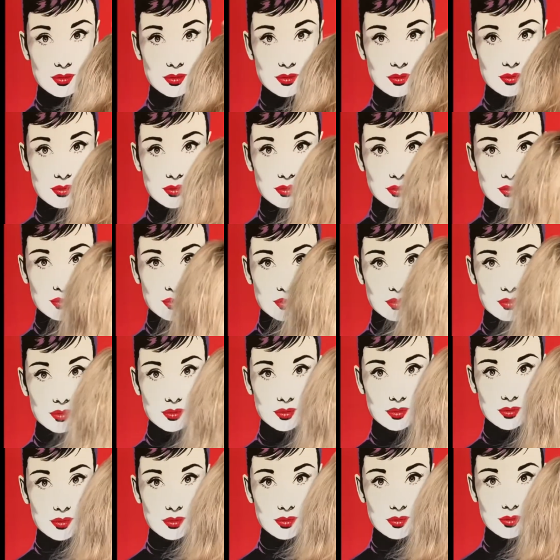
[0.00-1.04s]
And then what
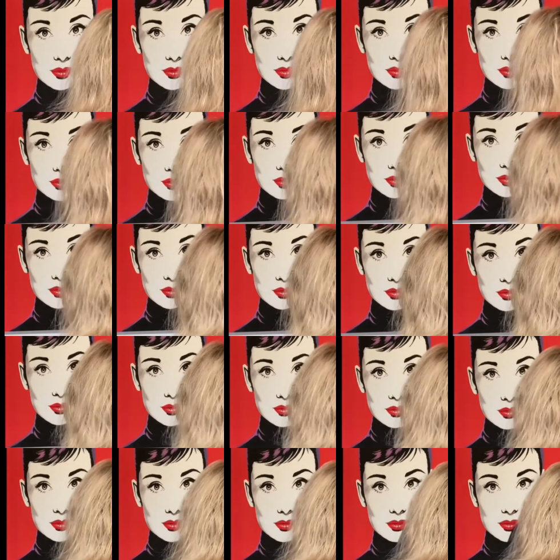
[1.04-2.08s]
you do is you cross
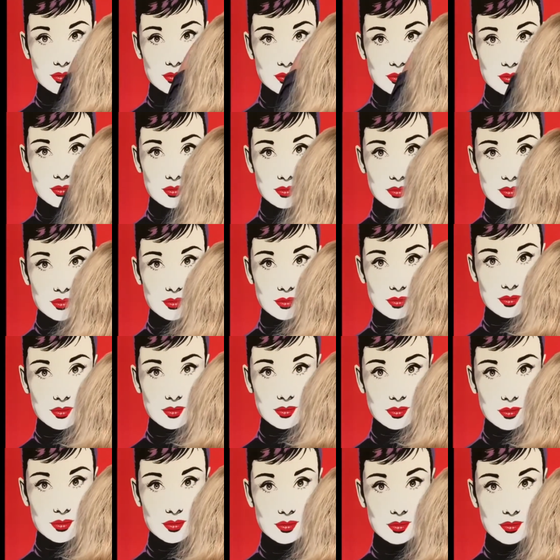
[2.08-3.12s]
check it, which then means
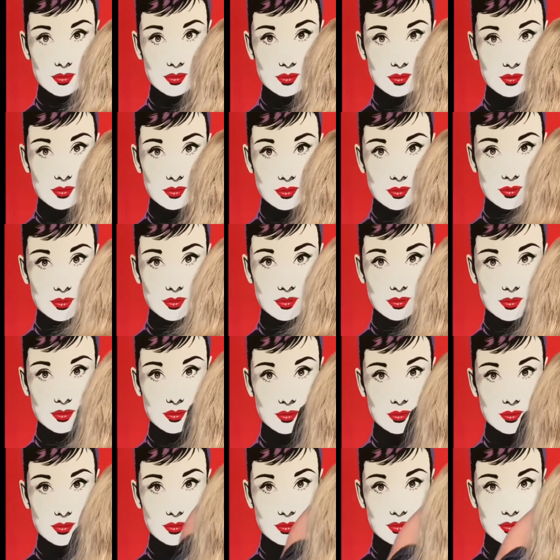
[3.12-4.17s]
you pick
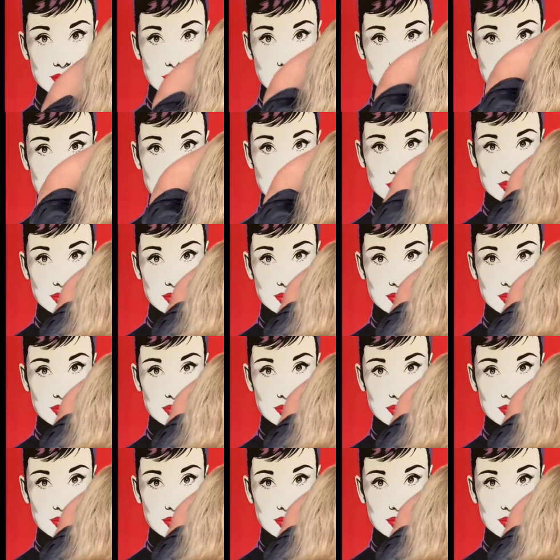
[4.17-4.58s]
this up